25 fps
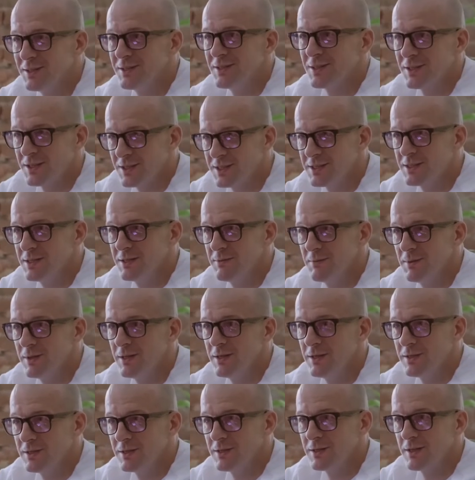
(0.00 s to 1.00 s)
to resources
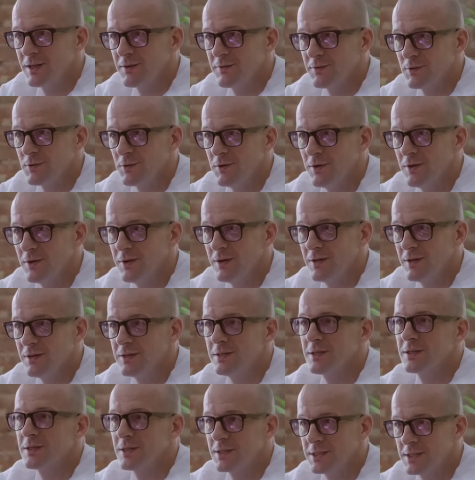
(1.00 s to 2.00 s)
stored in Active
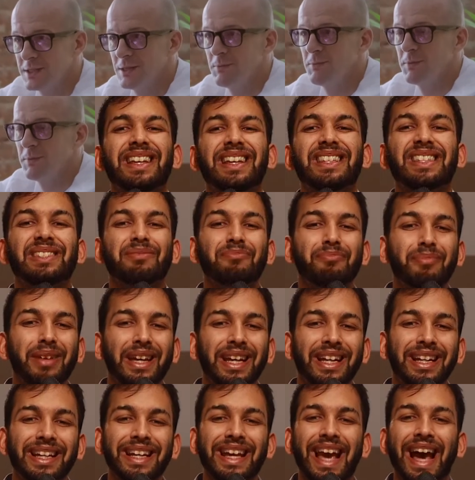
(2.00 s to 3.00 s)
Directory, it's
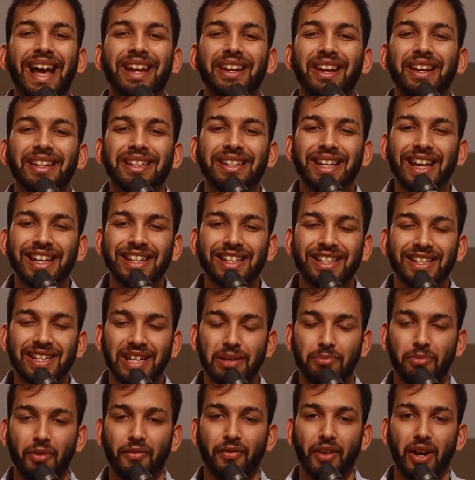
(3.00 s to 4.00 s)
merely an identity
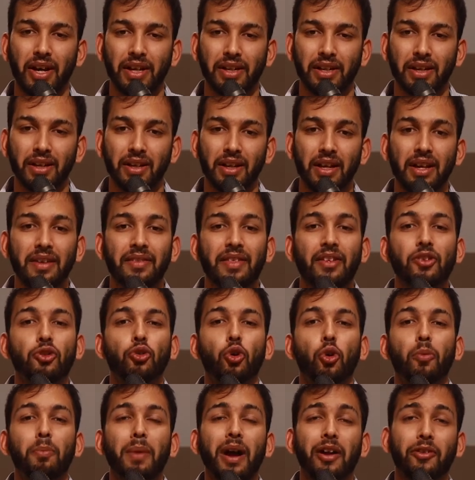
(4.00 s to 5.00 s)
provider that
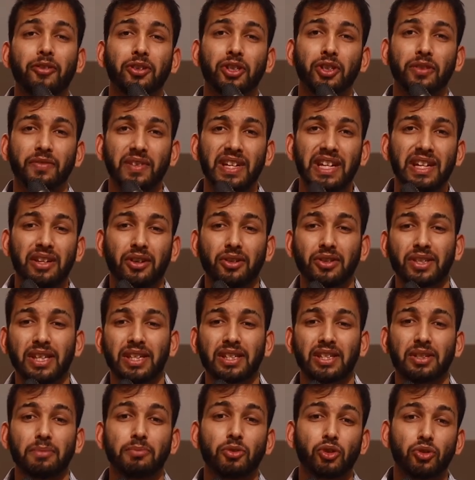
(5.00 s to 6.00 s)
your Microsoft
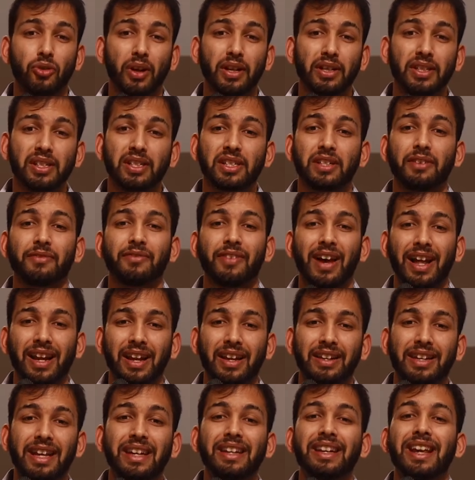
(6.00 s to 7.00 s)
ecosystem trusts to
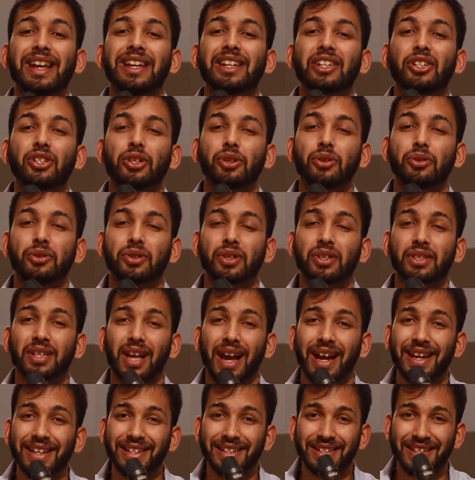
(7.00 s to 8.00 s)
validate a user's
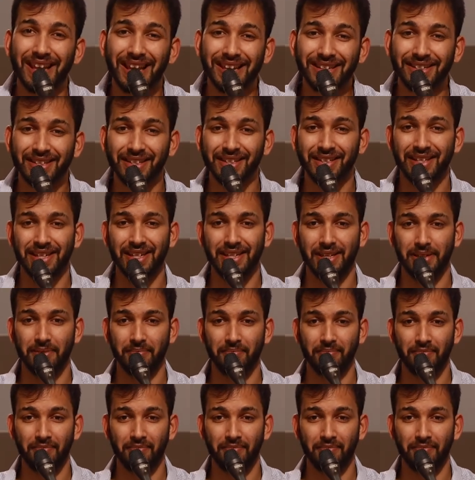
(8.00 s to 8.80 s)
identity.